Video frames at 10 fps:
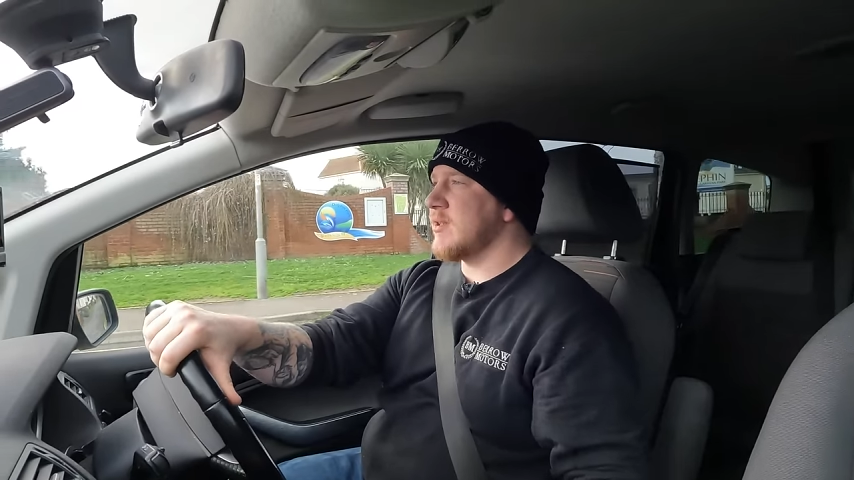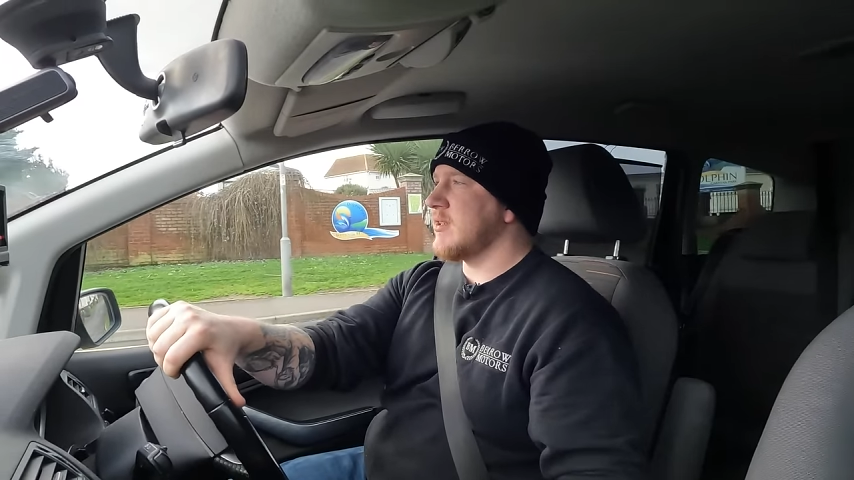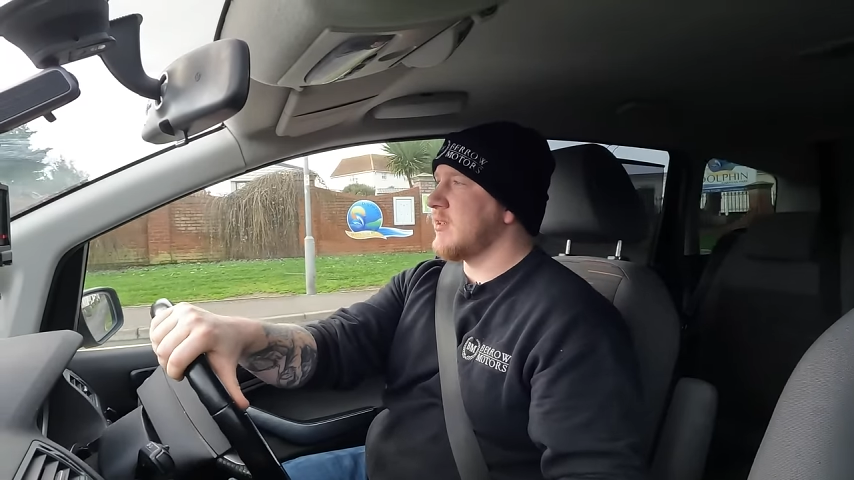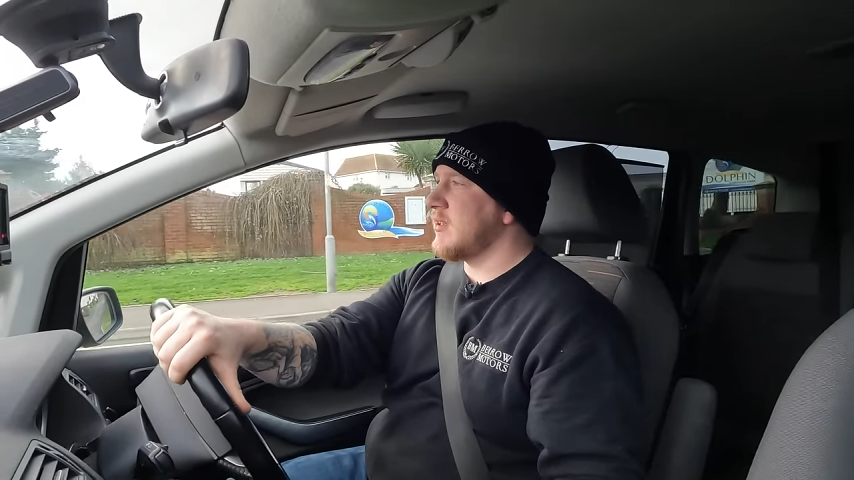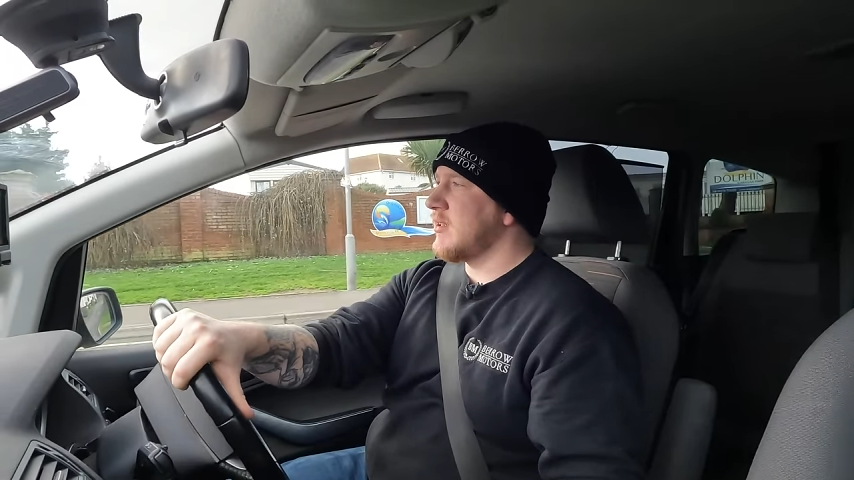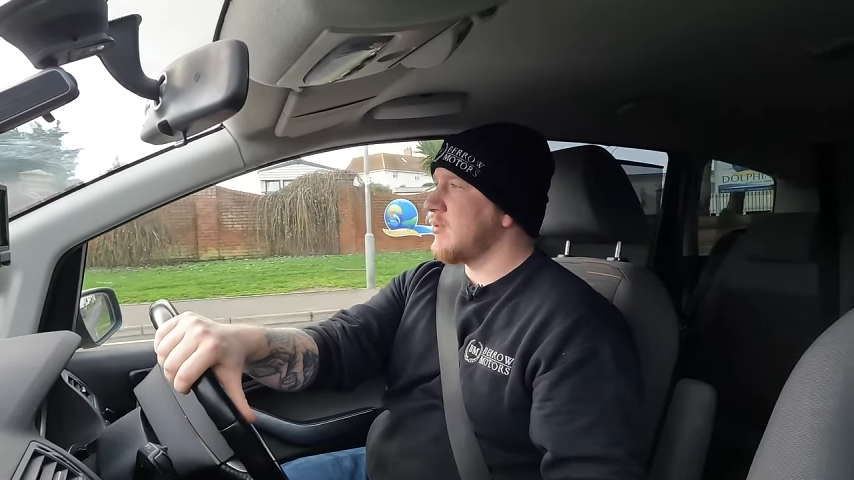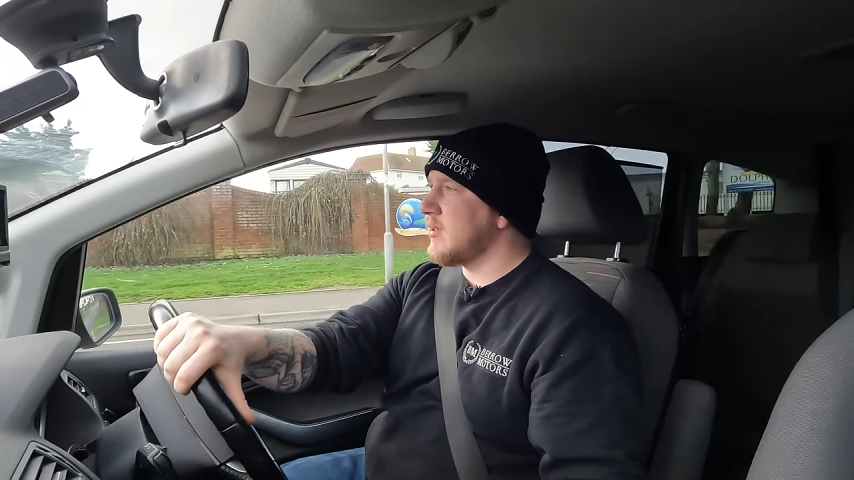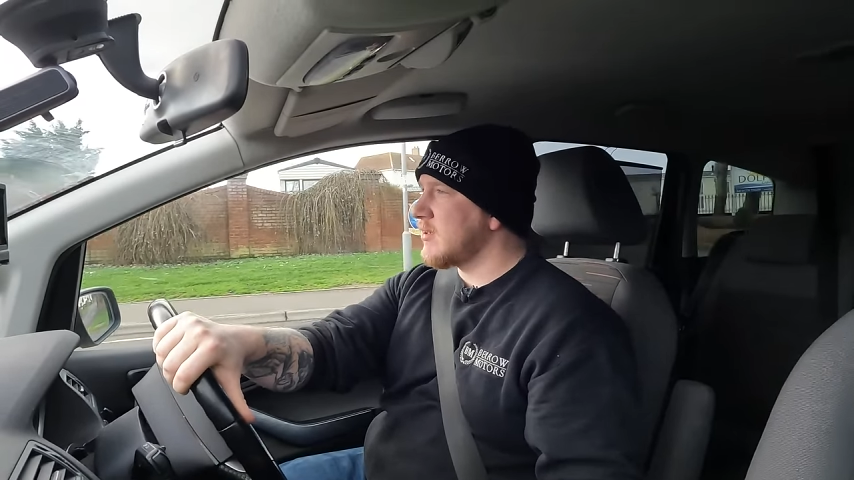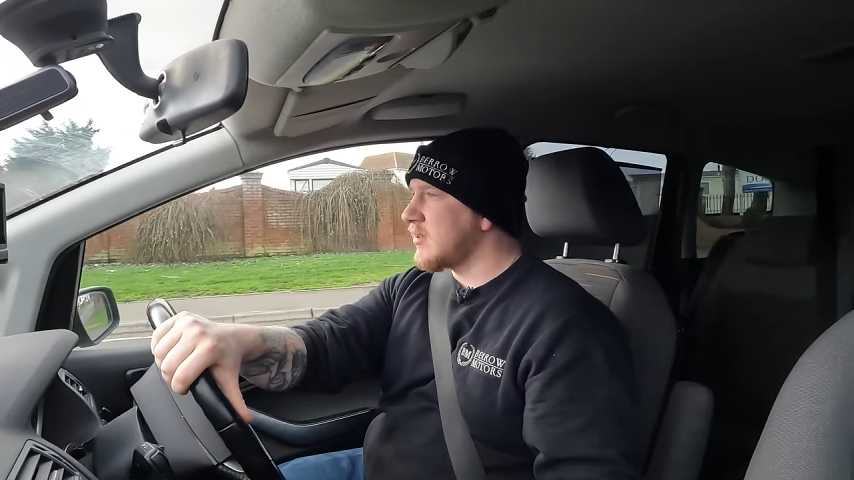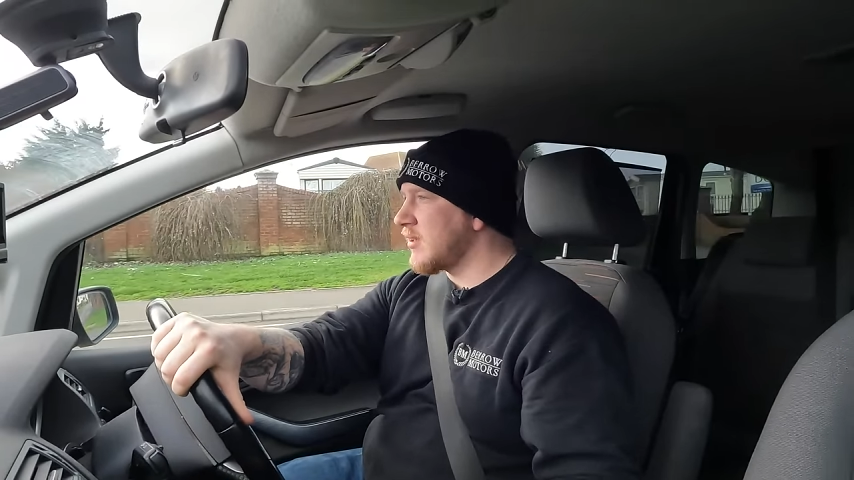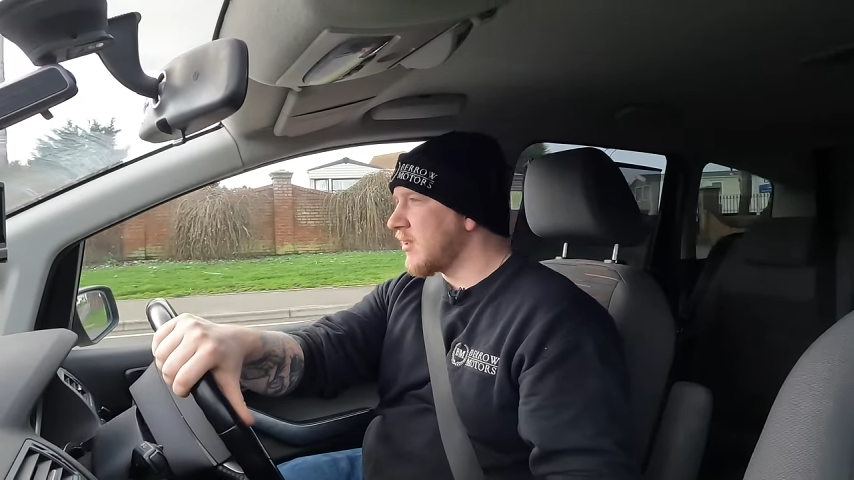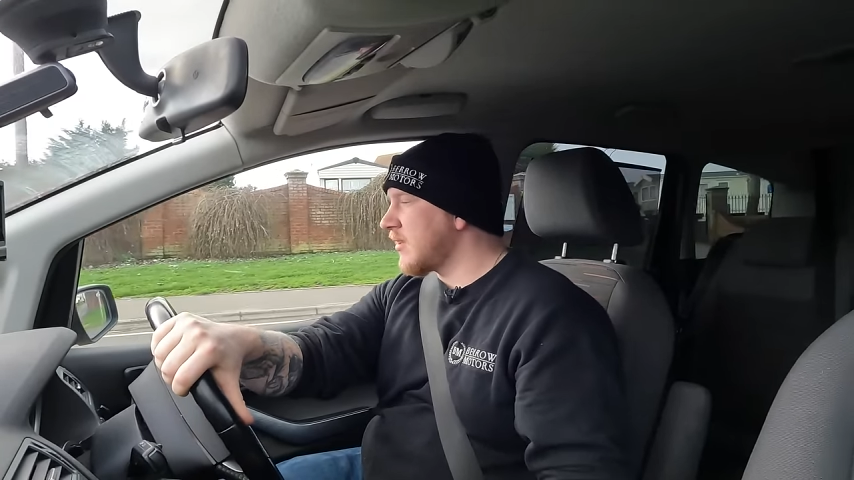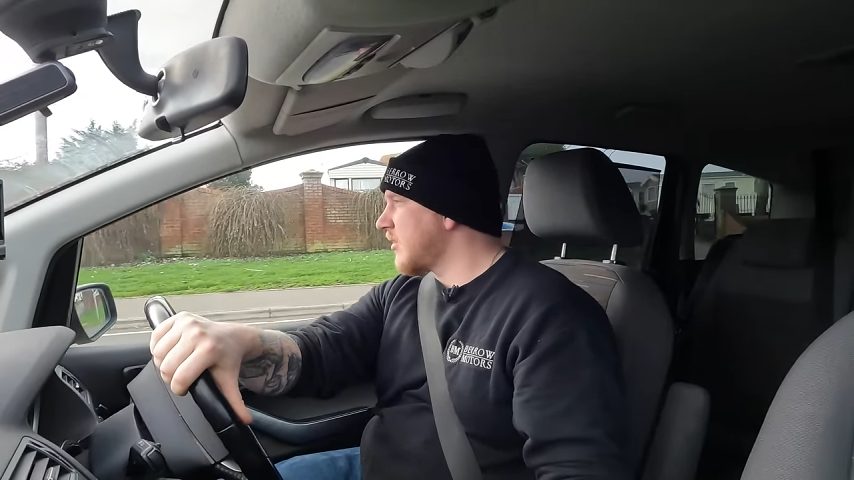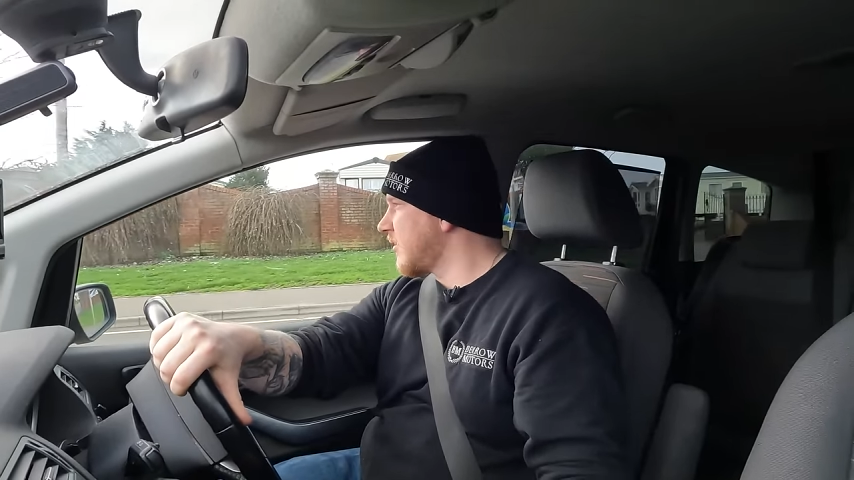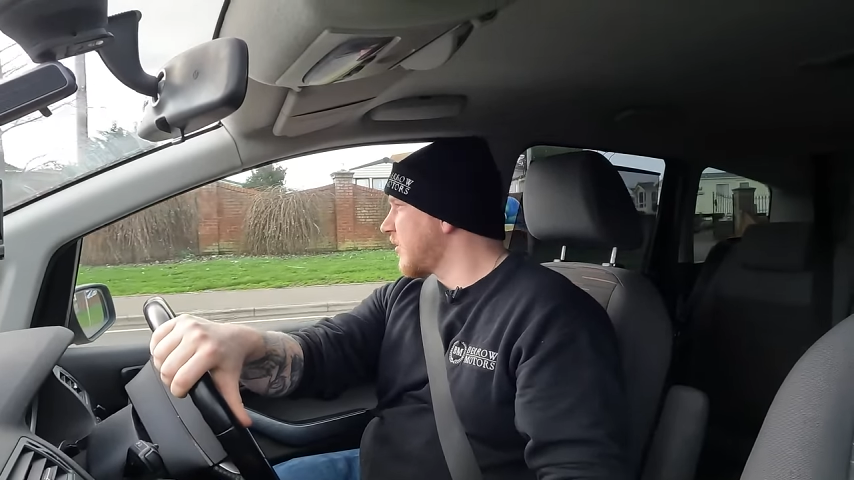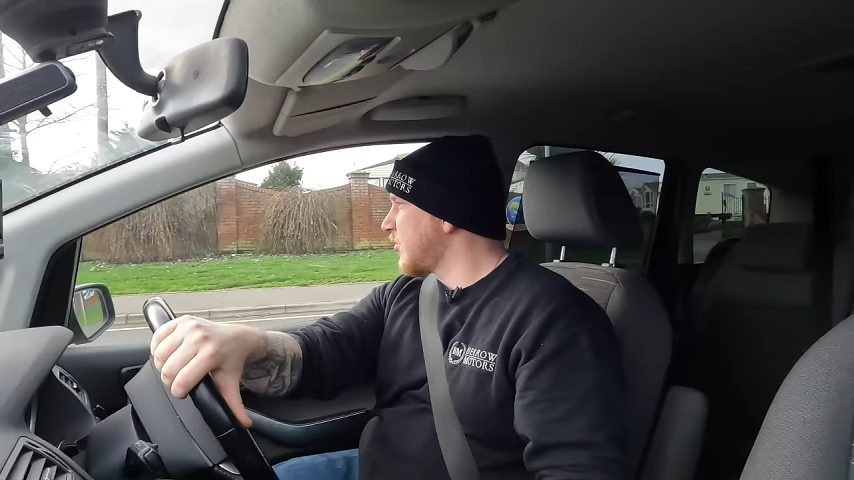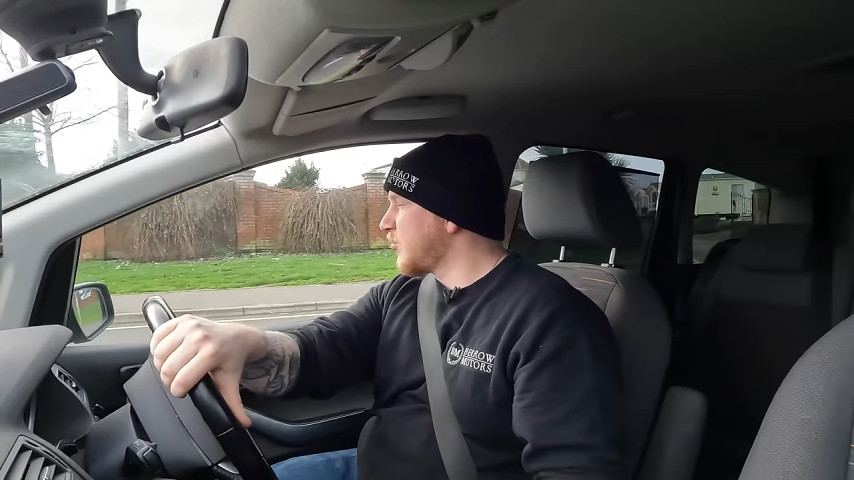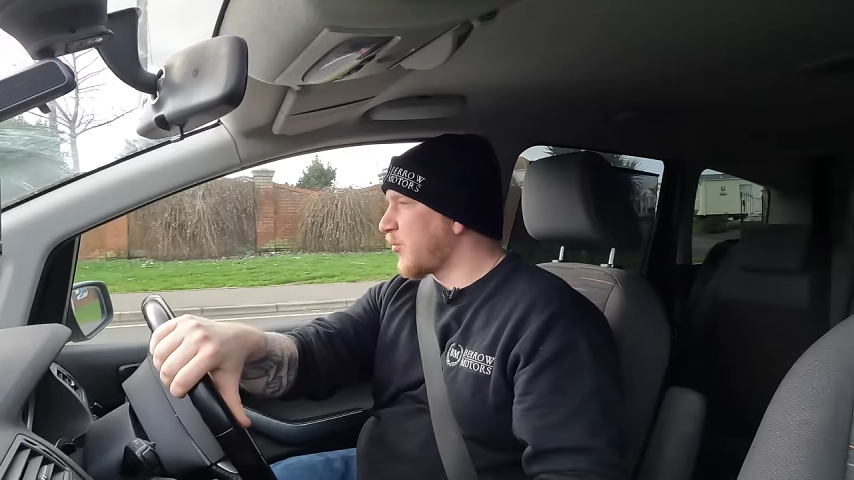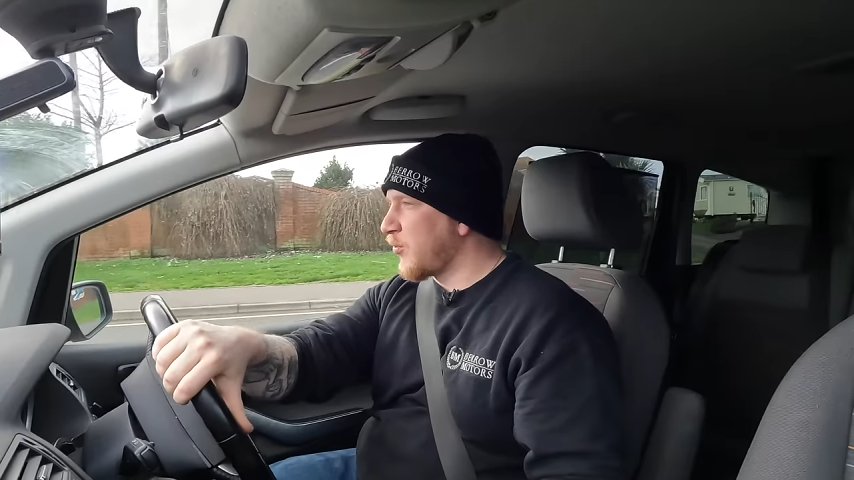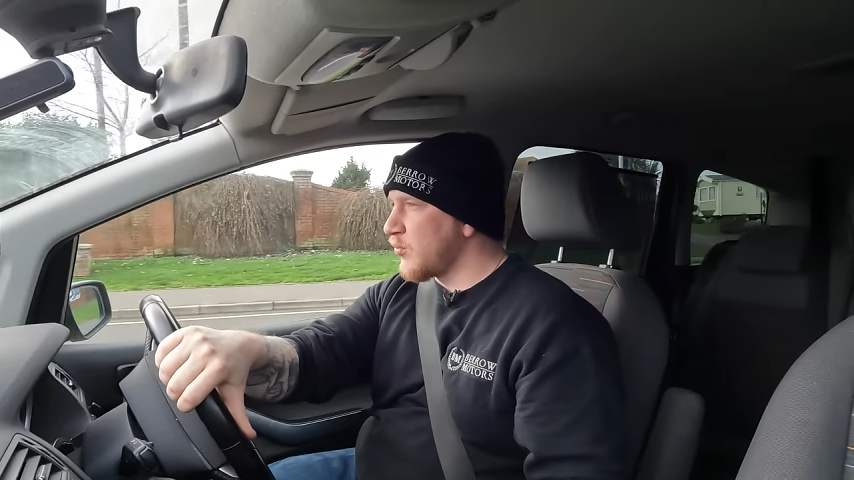It, you know, it
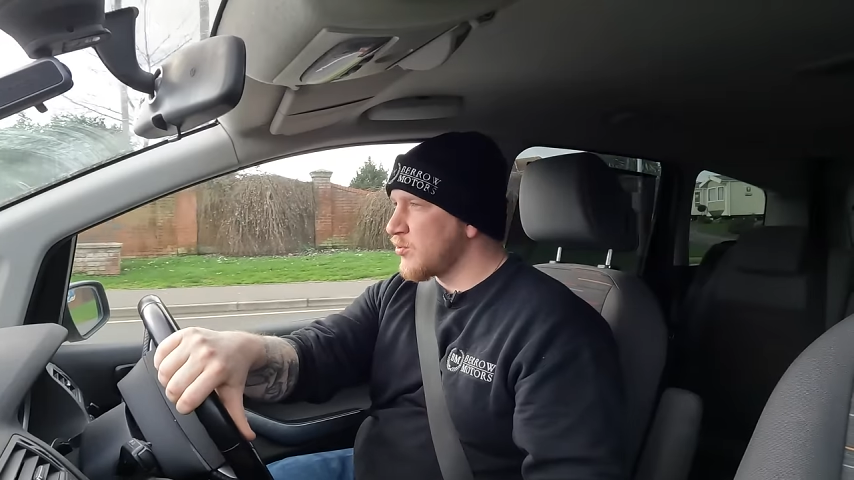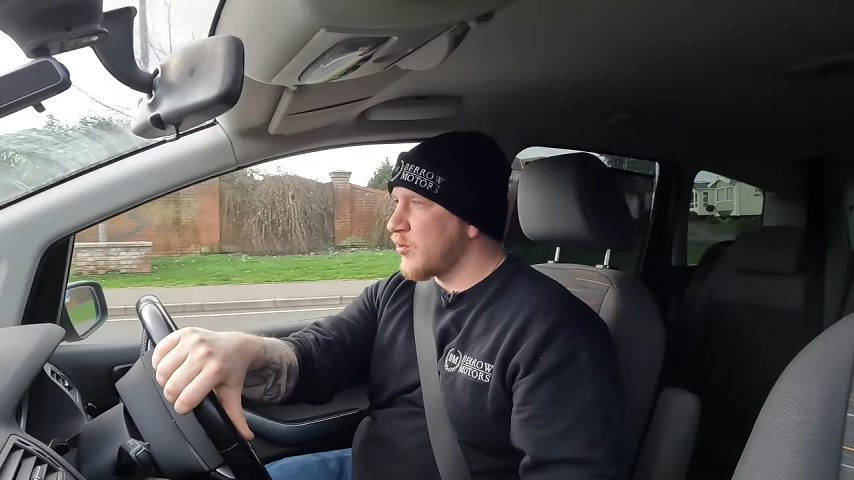performs